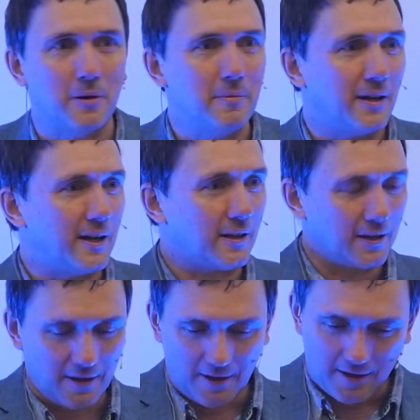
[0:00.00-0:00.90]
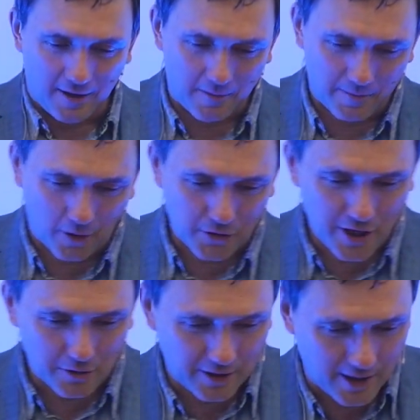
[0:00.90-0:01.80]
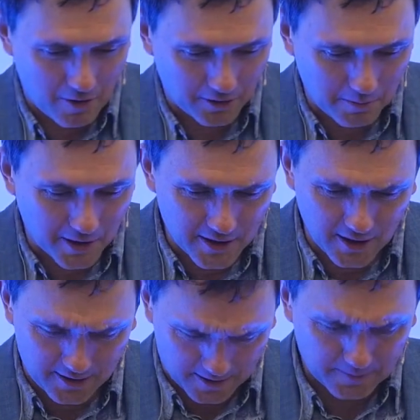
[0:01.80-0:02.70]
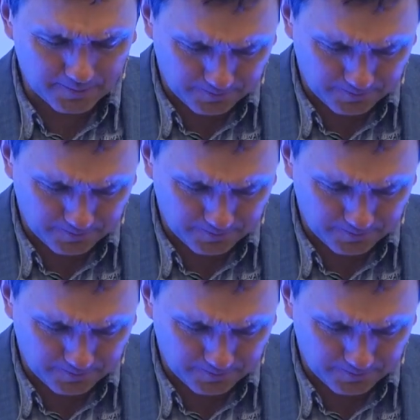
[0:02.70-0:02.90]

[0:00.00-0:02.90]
a bit like our chair today, Martin Buzza, does.